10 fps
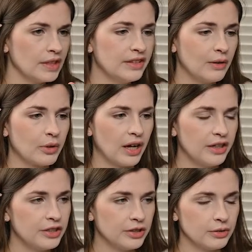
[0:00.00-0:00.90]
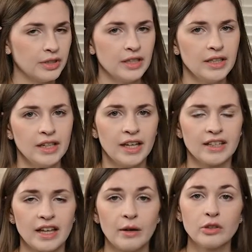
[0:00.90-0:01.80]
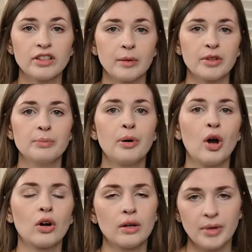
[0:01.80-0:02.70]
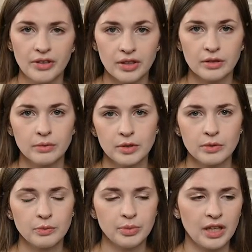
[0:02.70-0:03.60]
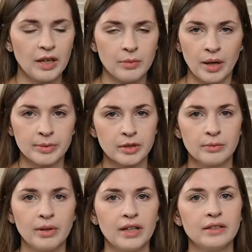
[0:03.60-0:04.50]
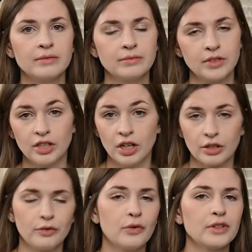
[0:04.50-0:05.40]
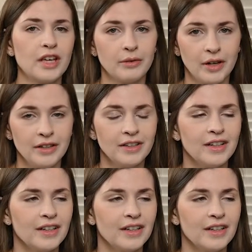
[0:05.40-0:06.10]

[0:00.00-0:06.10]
Now what I do is I will set up the PARA method, which became popular by Tiago Forte, right?